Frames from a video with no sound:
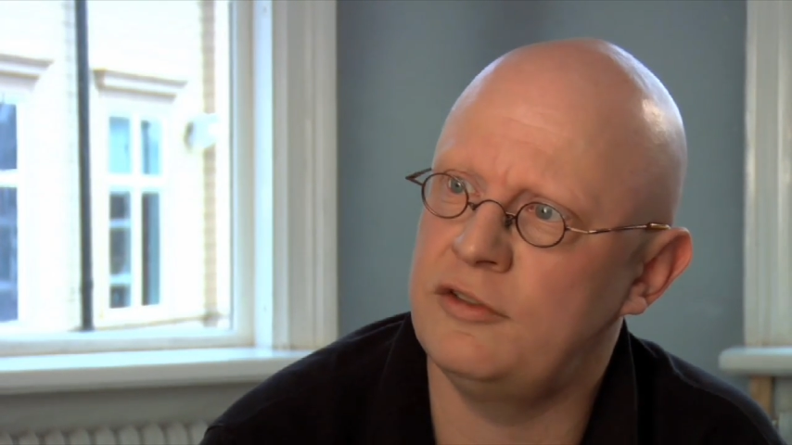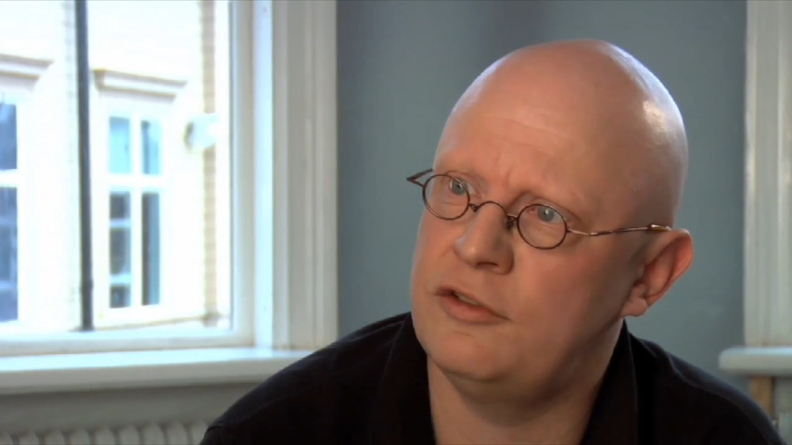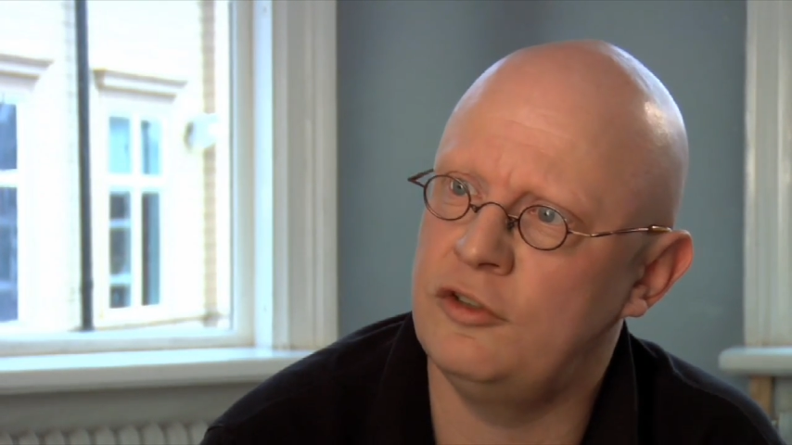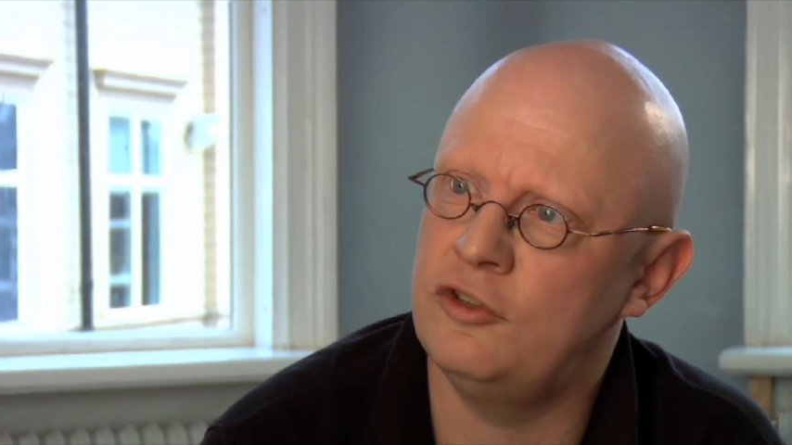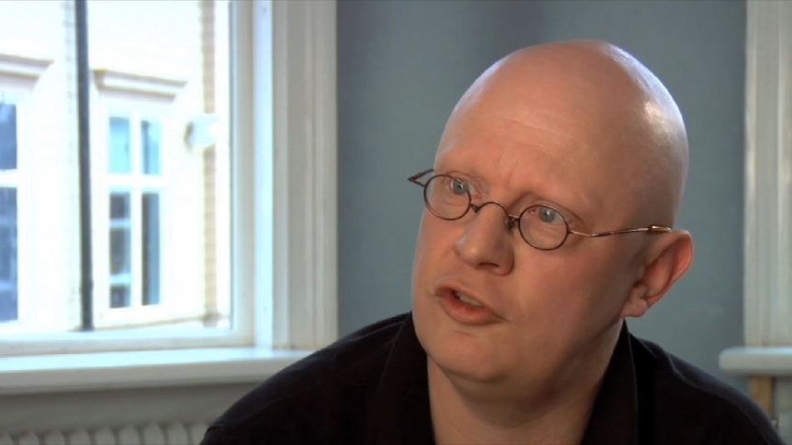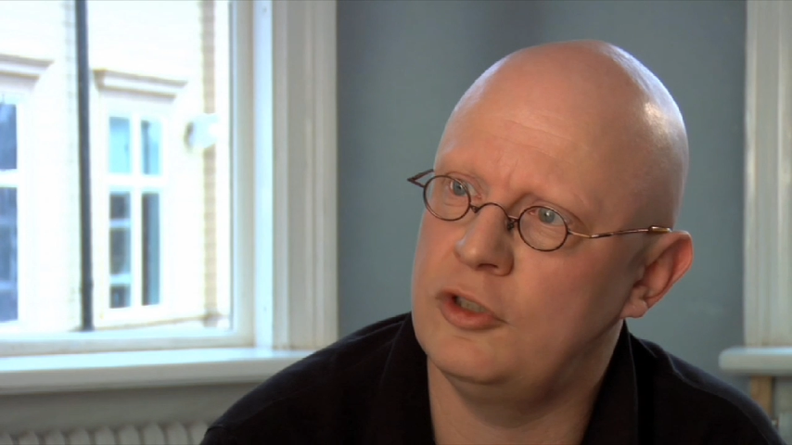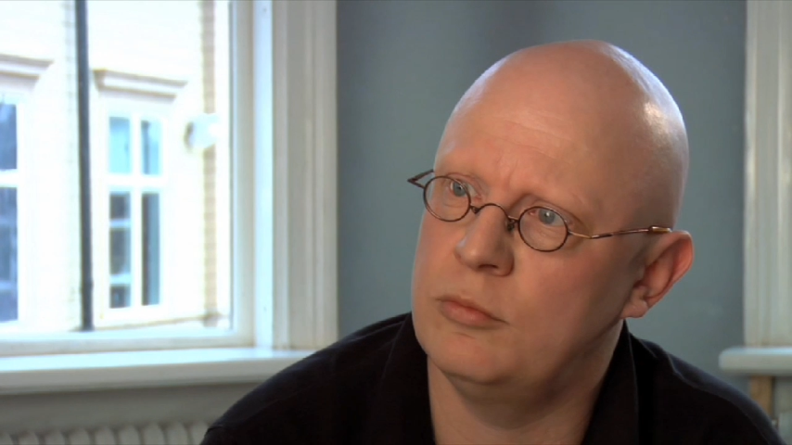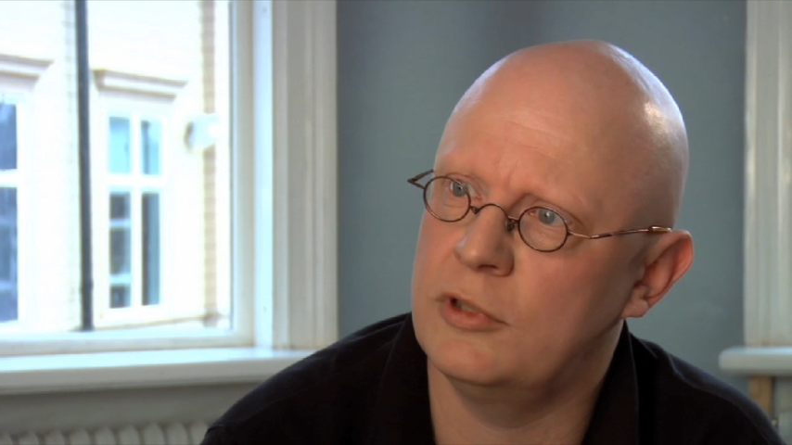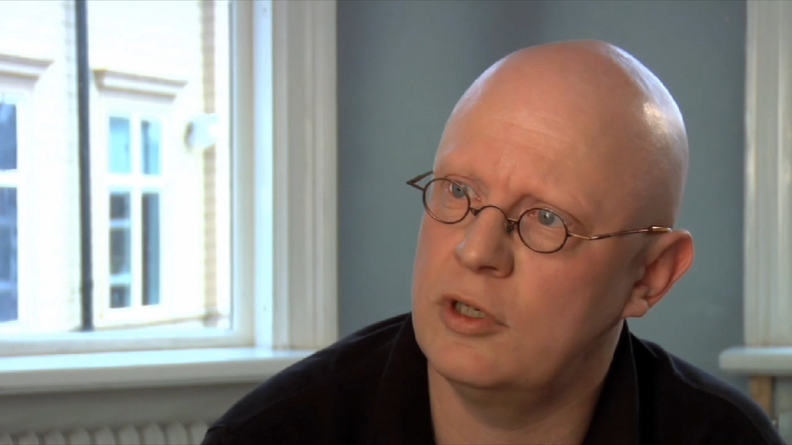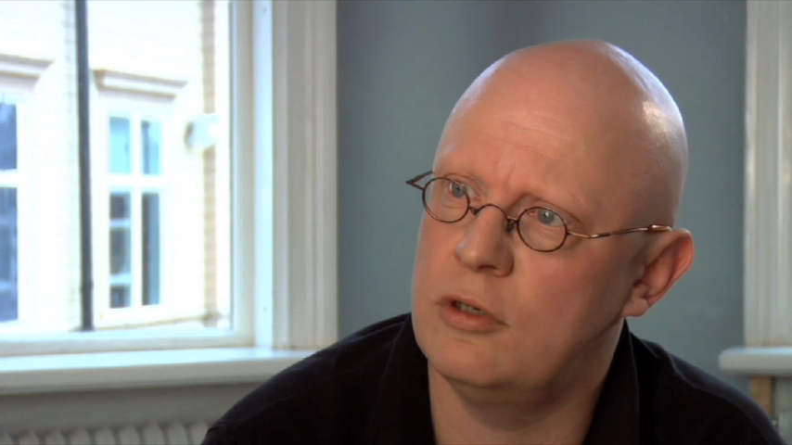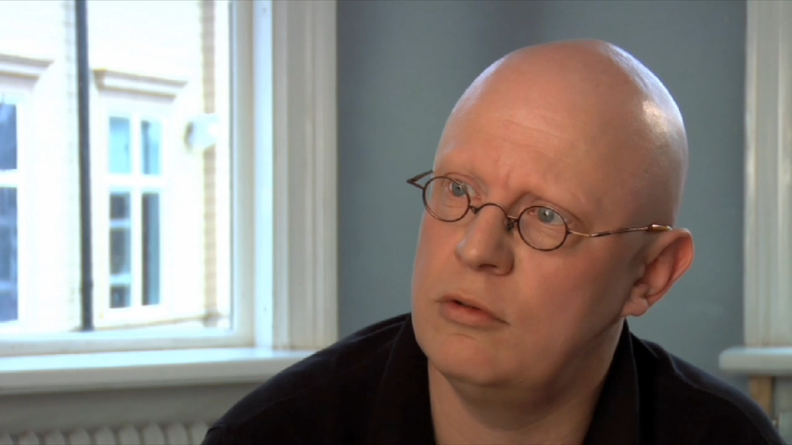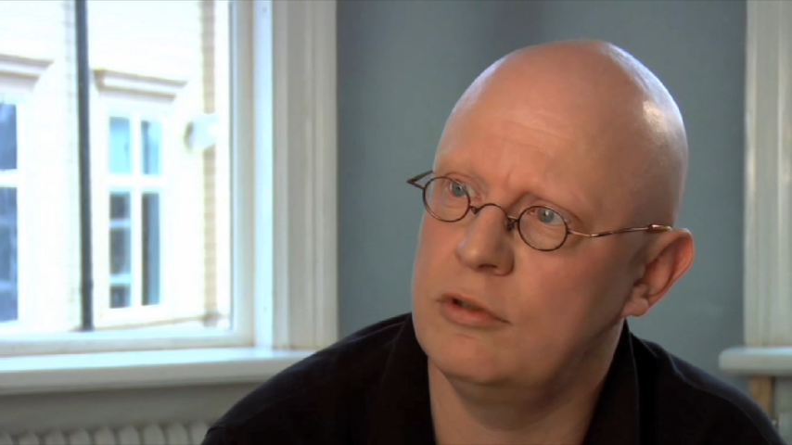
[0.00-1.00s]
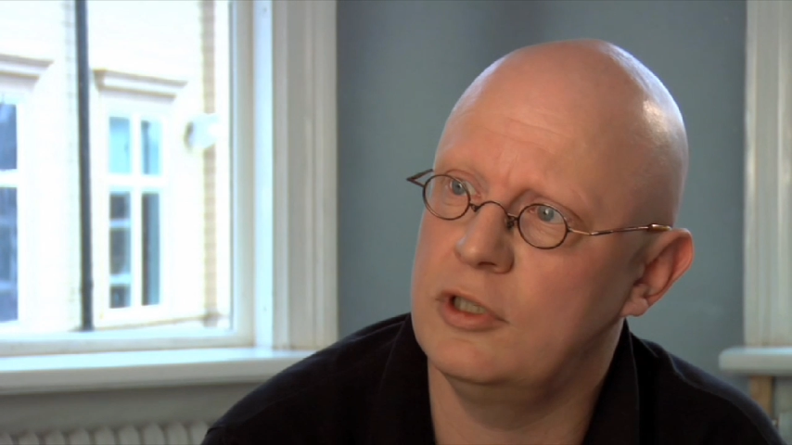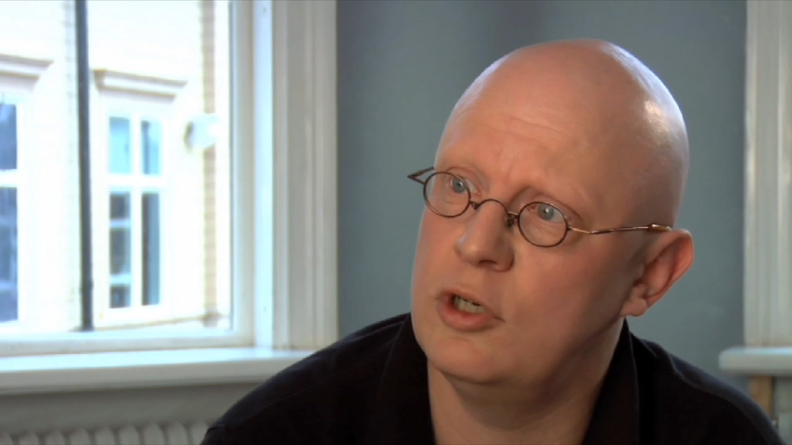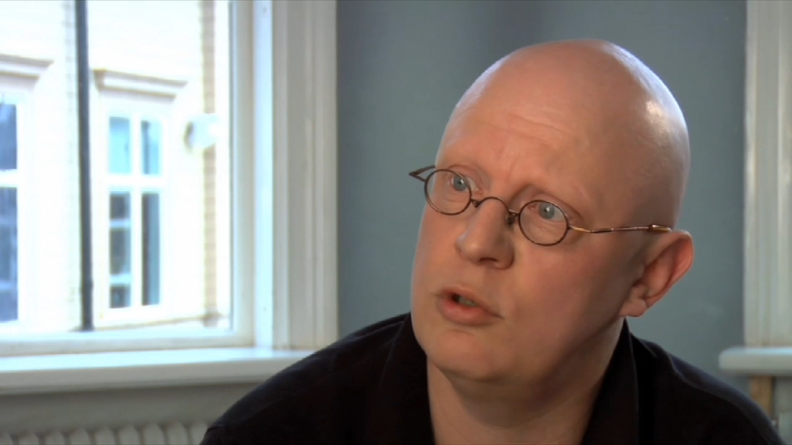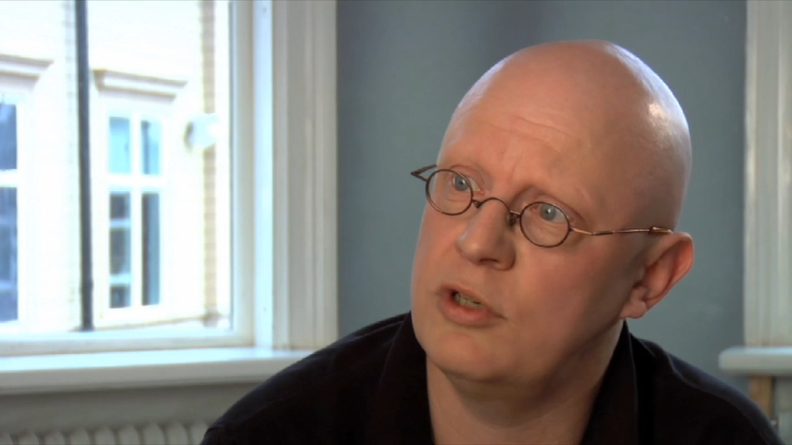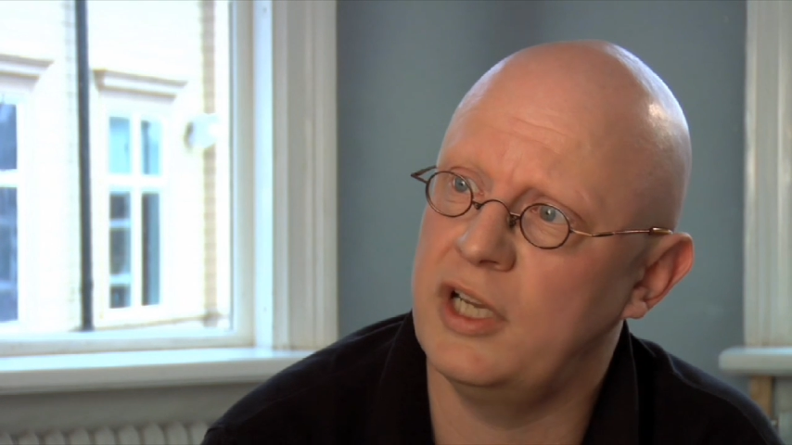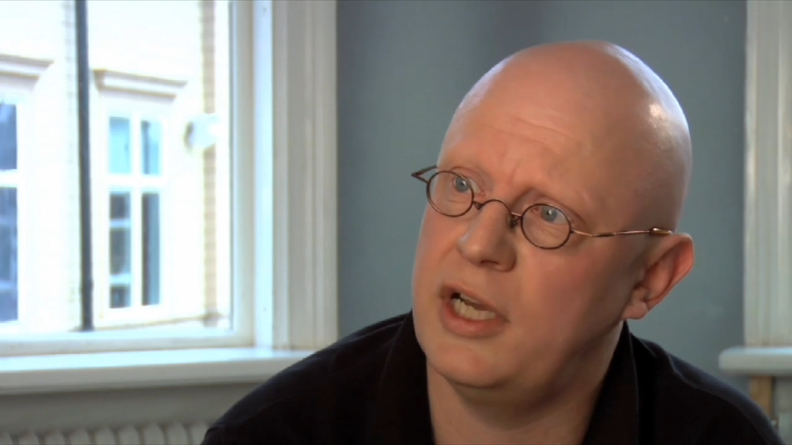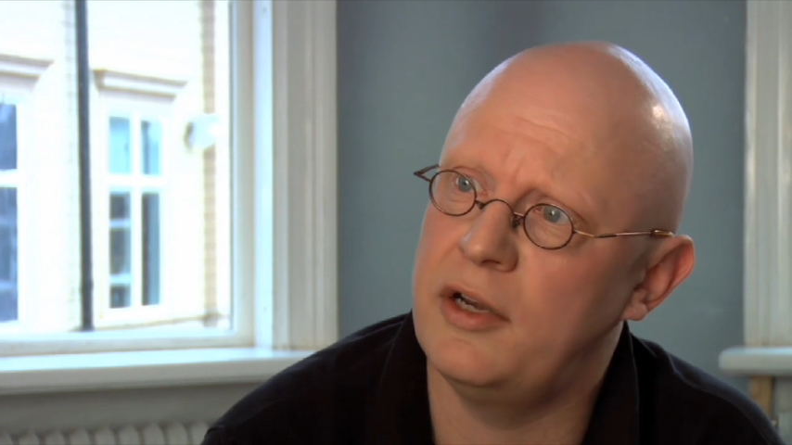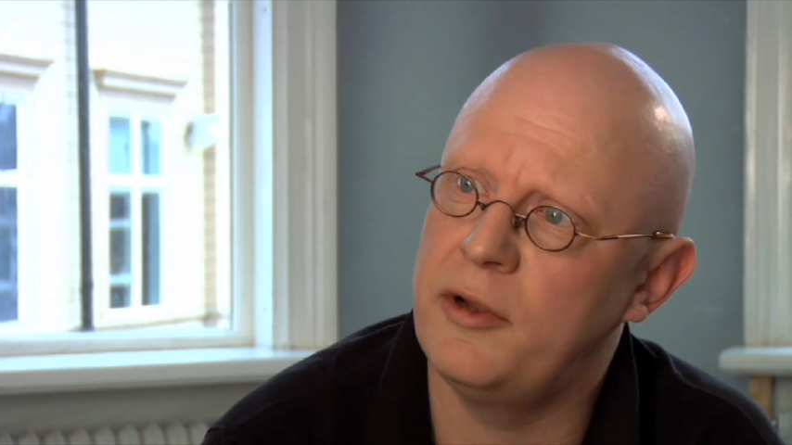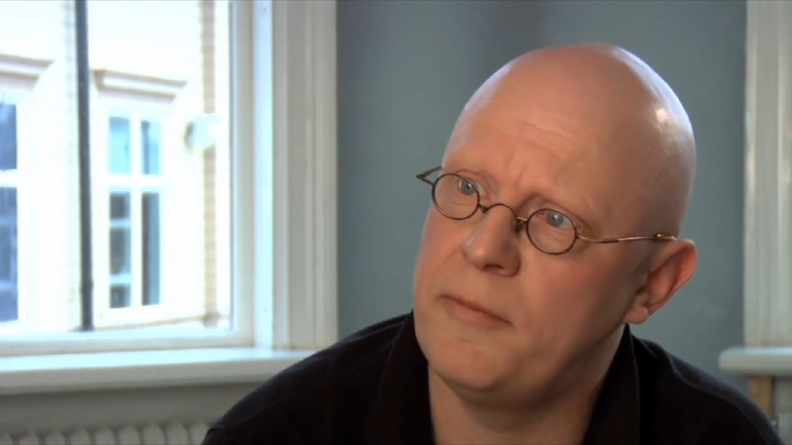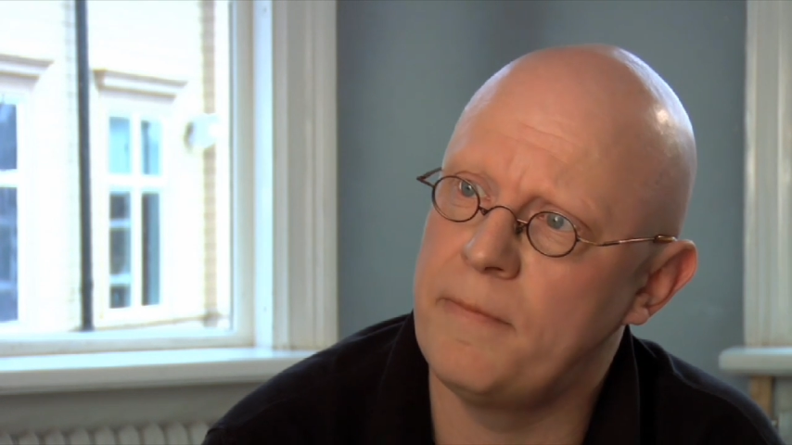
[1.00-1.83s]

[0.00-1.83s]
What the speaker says: system called GoCAD.